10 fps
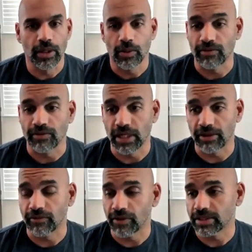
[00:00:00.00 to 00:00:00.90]
We have a lot
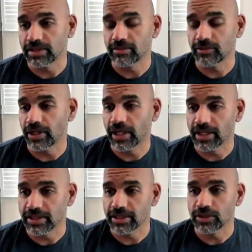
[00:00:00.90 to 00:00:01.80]
of great great
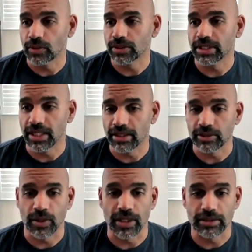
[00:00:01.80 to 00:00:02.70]
content towards the end
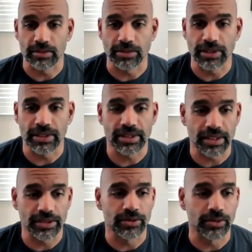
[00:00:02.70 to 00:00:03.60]
as well, so please stay
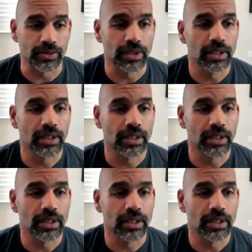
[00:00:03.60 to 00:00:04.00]
tuned.